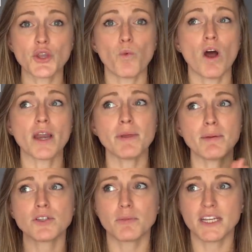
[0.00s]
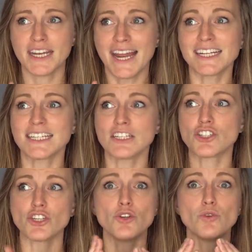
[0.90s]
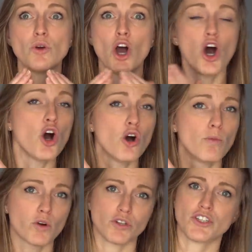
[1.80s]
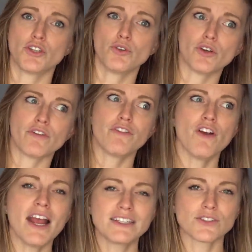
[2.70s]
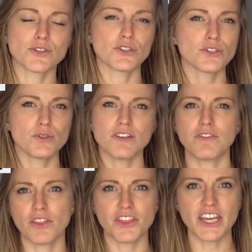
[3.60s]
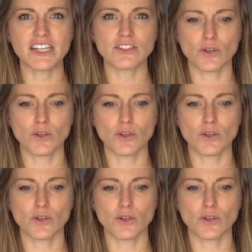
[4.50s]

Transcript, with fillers: you wanna be able to be connected to home or to your friends or to different things.